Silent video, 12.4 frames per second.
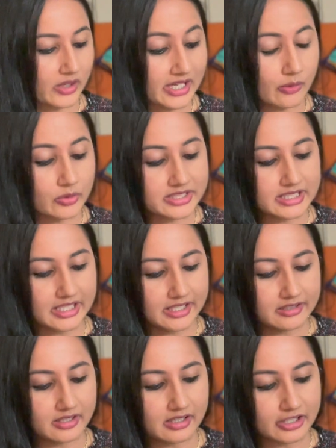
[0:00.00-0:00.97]
I was in
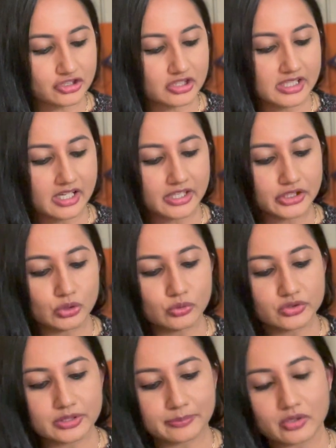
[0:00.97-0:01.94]
India, actually, I
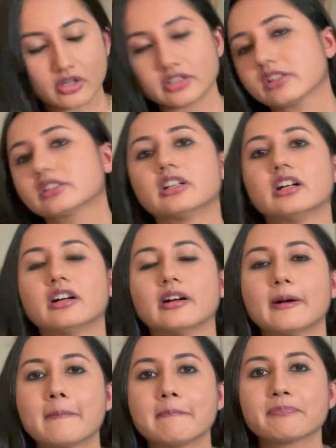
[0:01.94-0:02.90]
used the product.
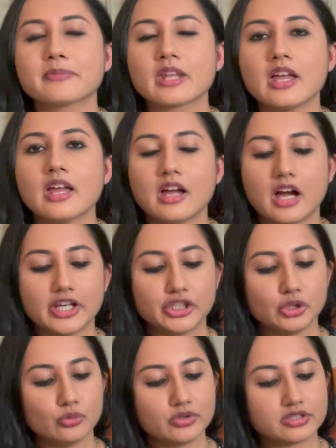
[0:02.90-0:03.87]
I
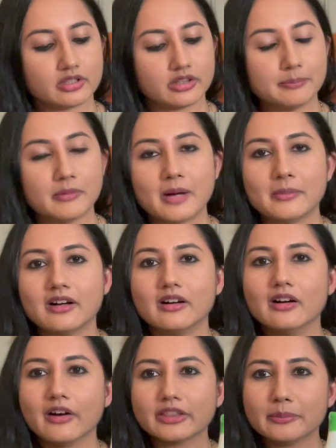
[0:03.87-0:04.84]
used the Mama
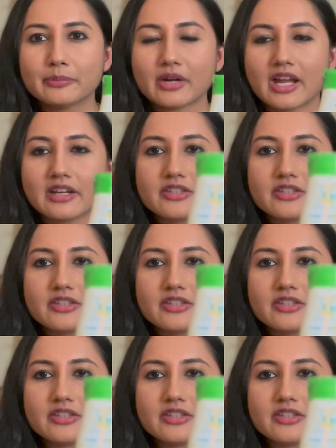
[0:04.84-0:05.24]
Earth brand.